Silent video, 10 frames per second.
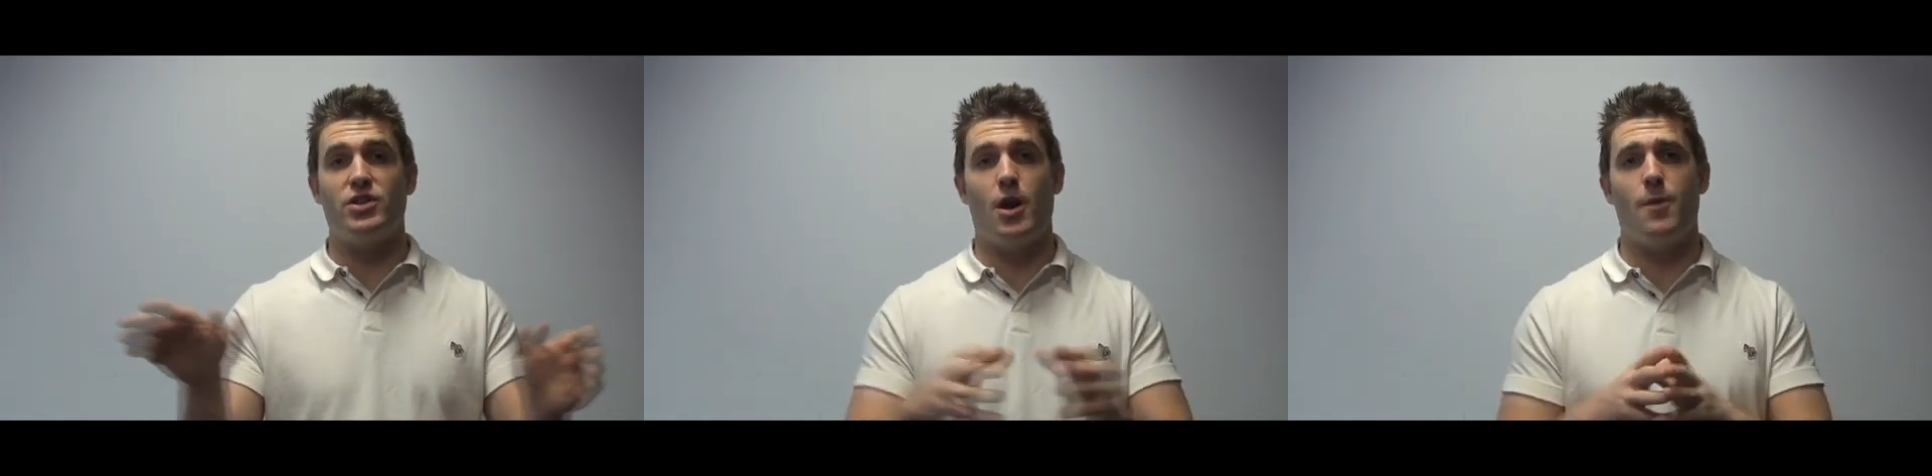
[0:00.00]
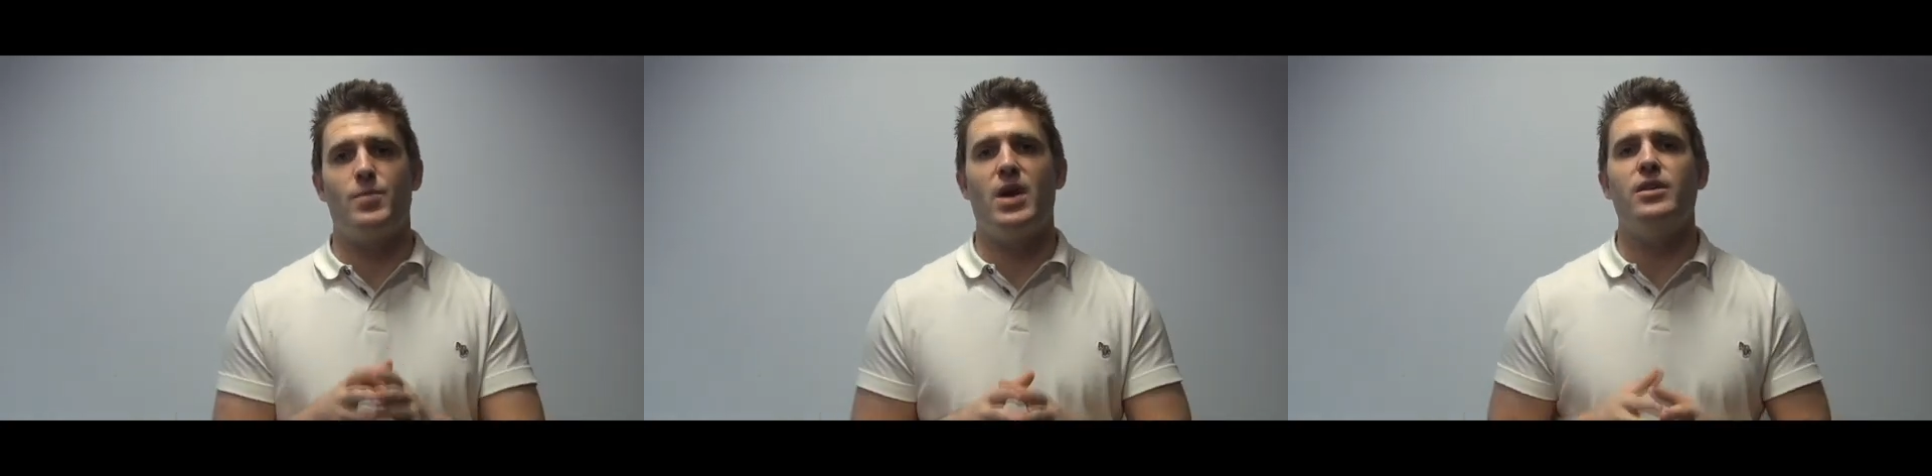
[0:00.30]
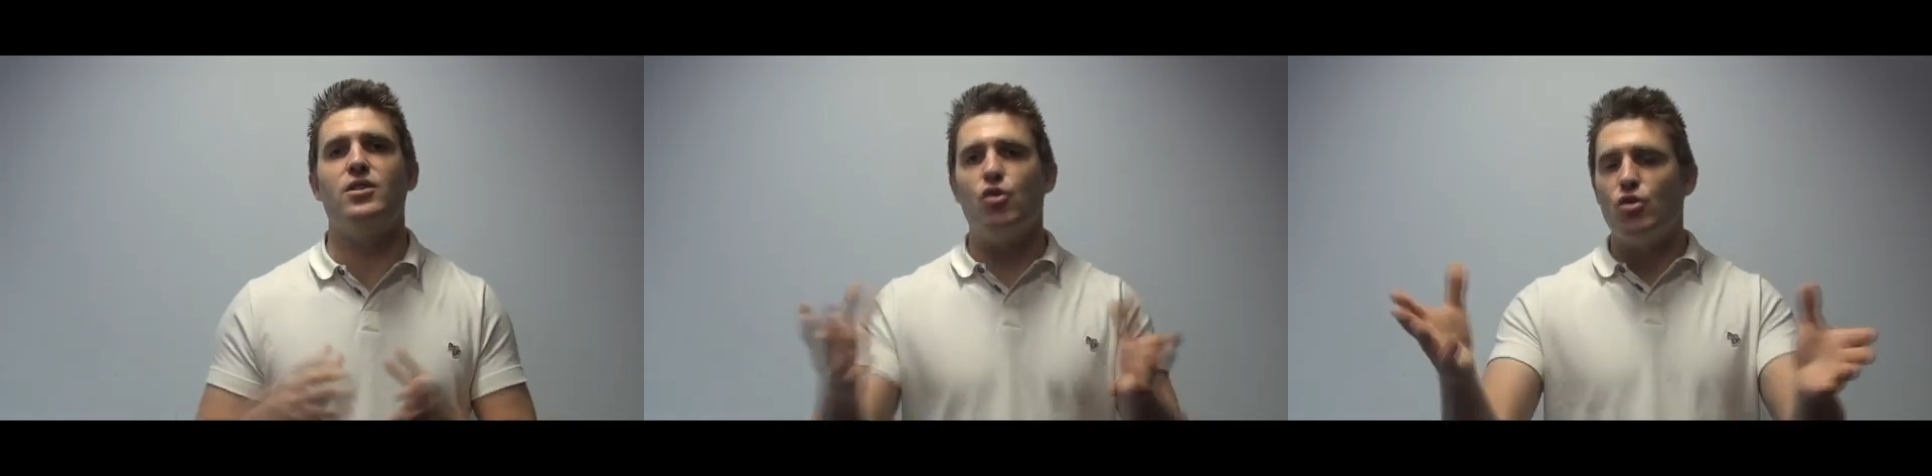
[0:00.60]
So
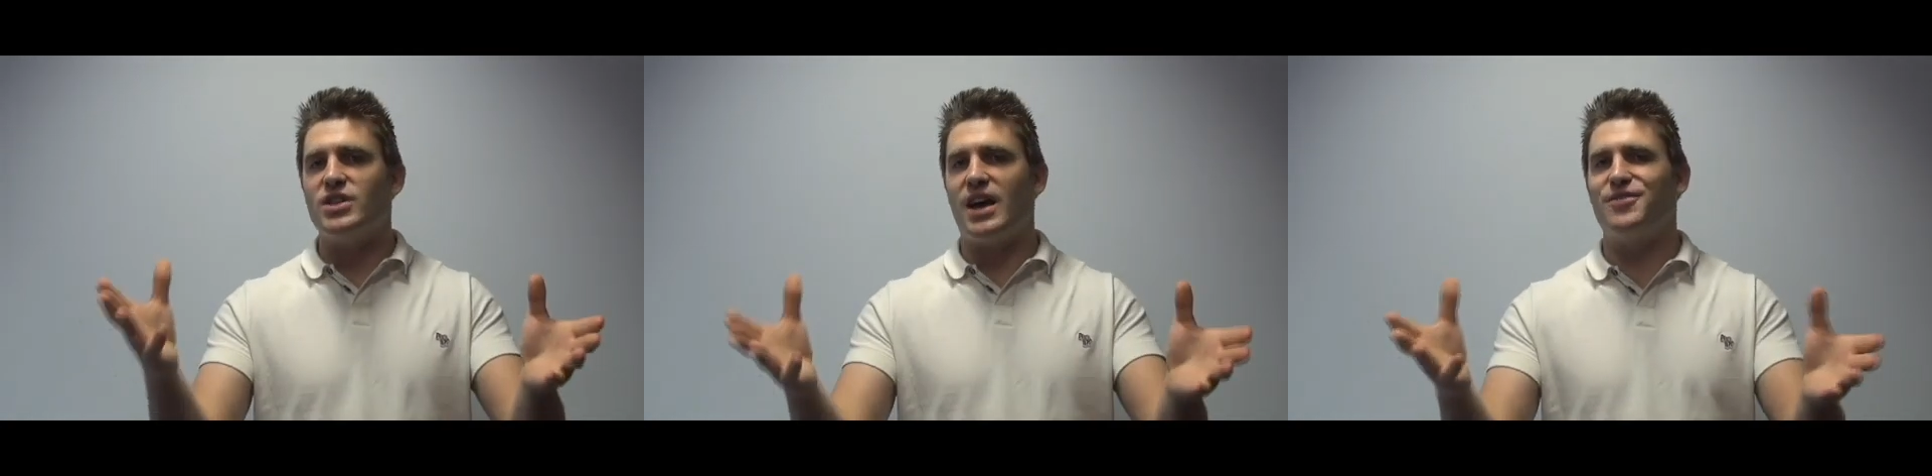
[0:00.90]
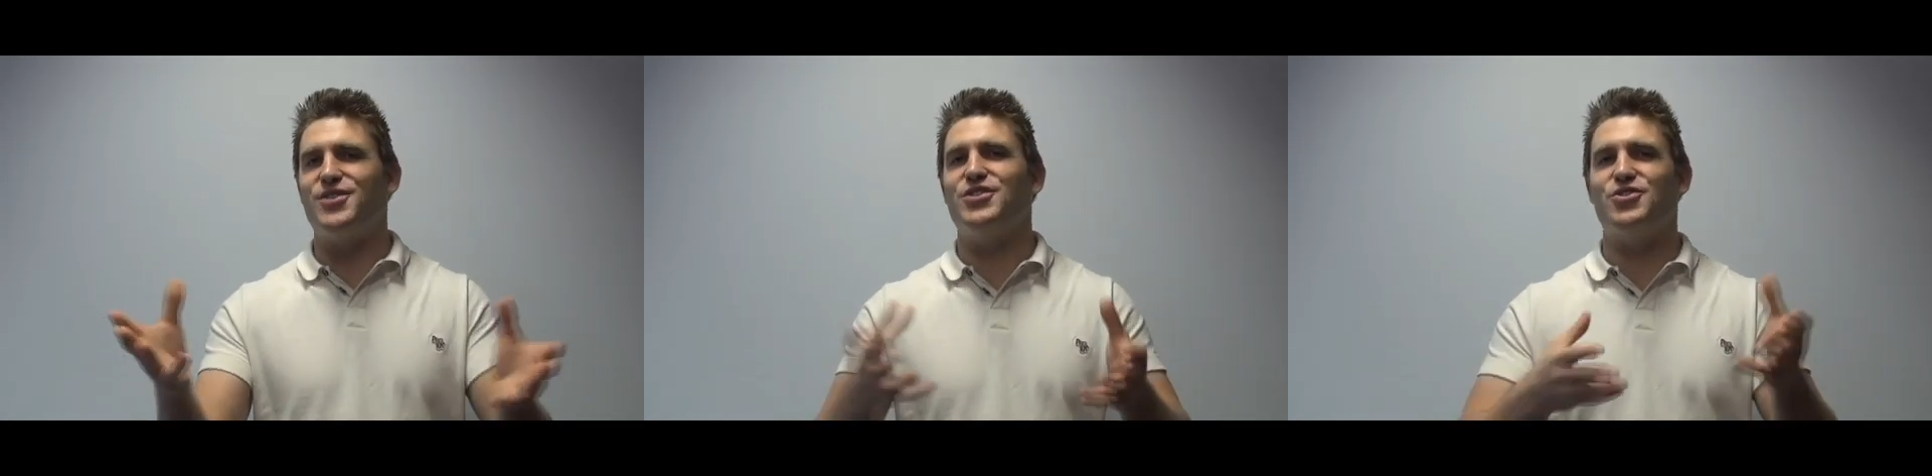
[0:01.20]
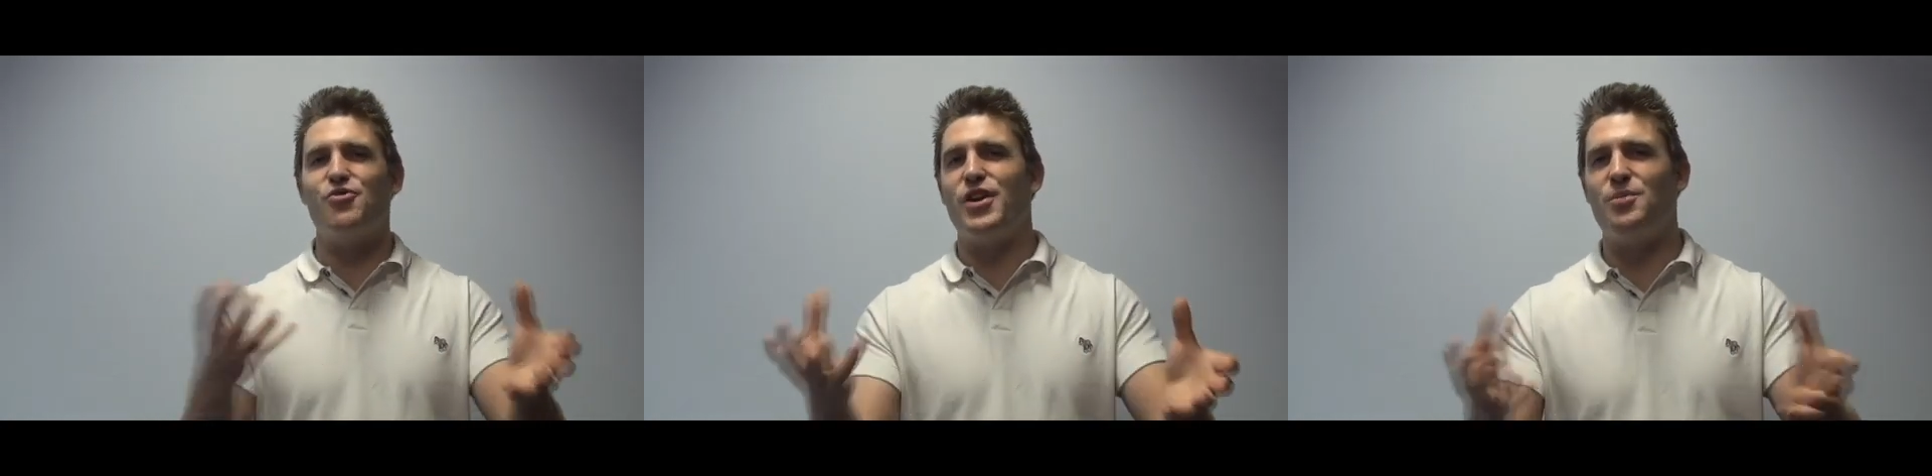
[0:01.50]
you're looked after, it's
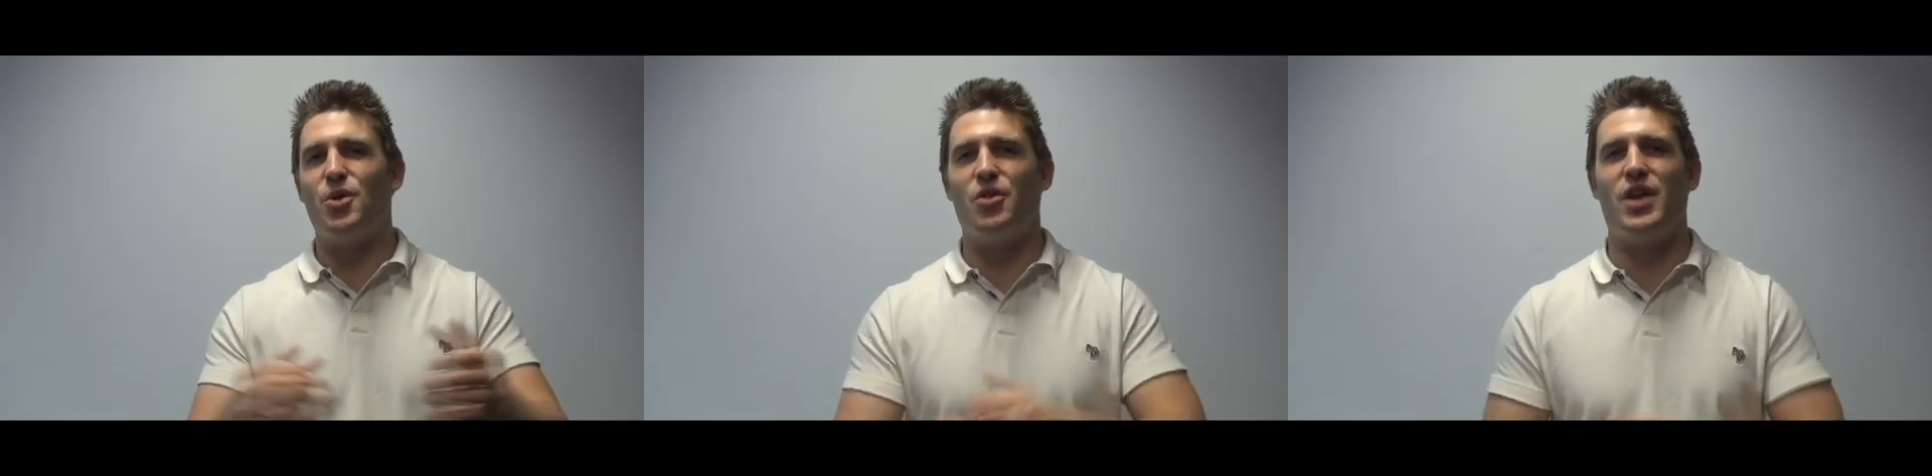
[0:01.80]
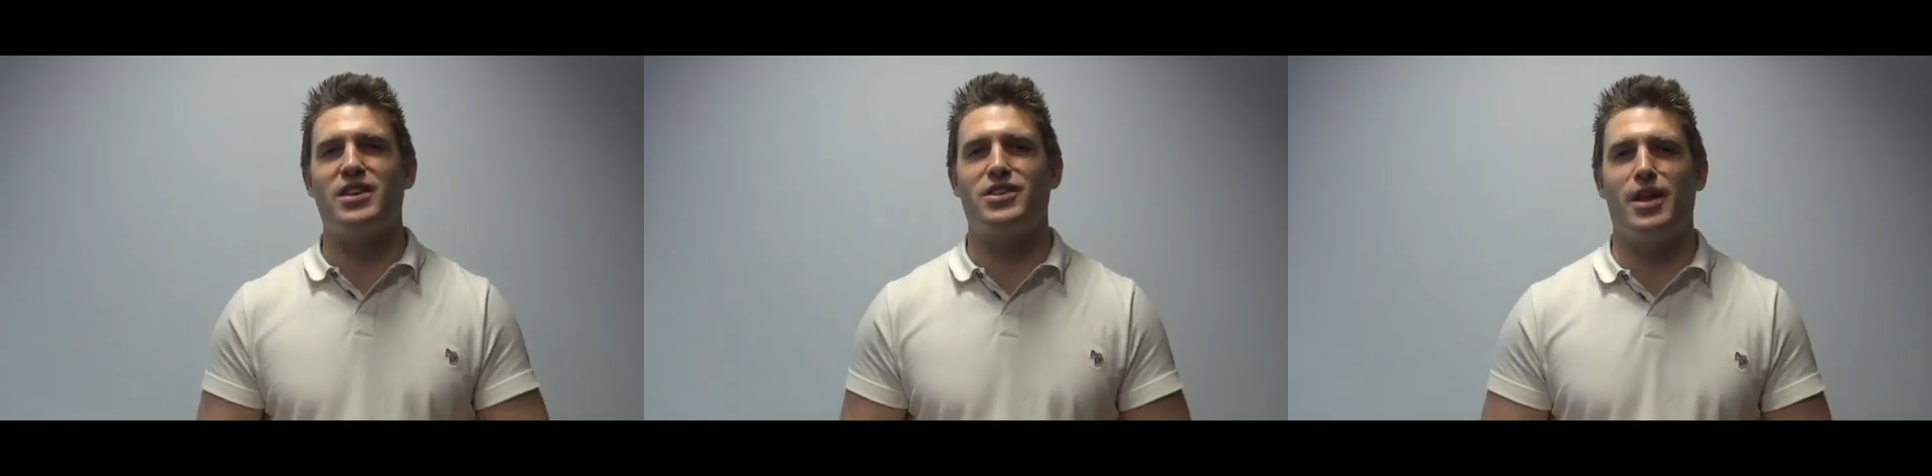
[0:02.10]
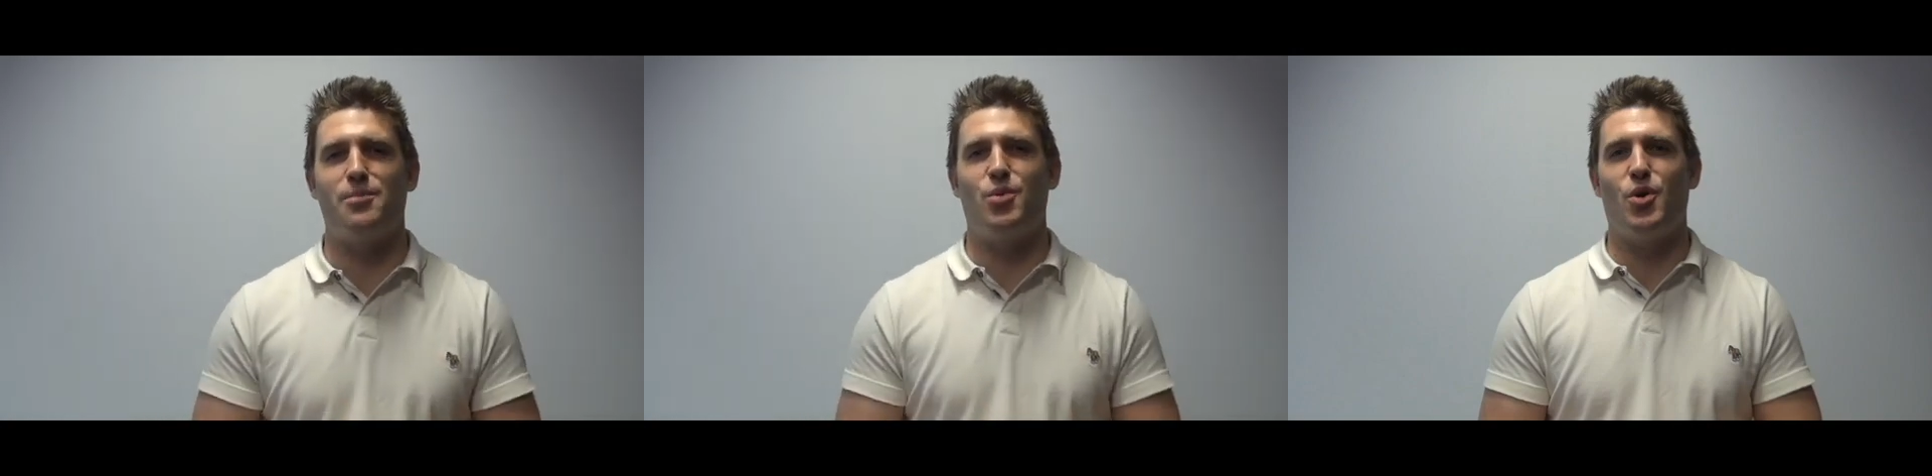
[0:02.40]
credible on that
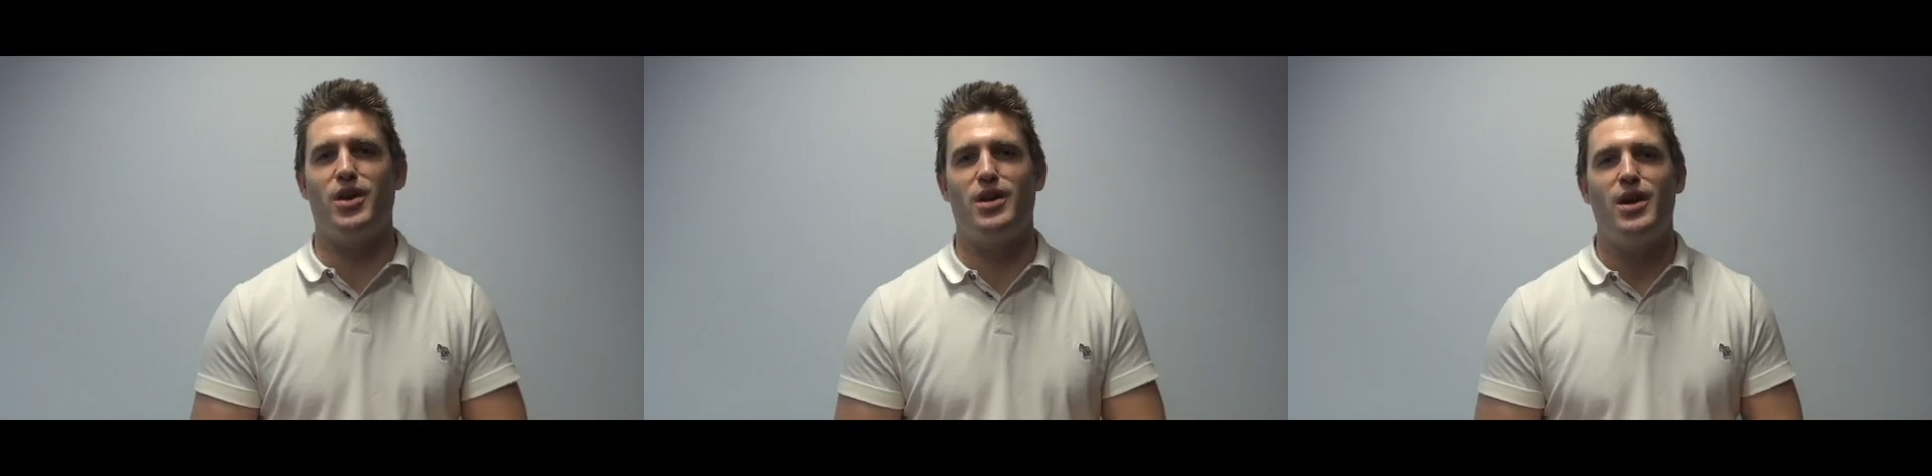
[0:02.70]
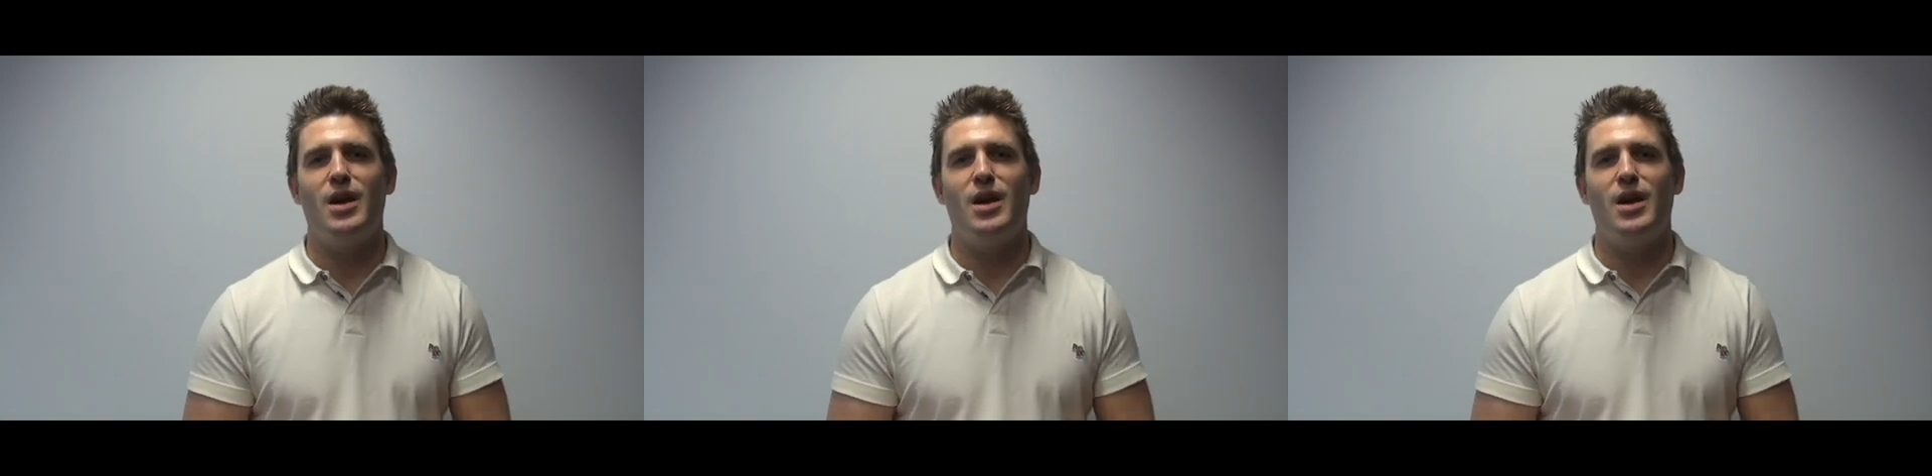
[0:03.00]
standpoint.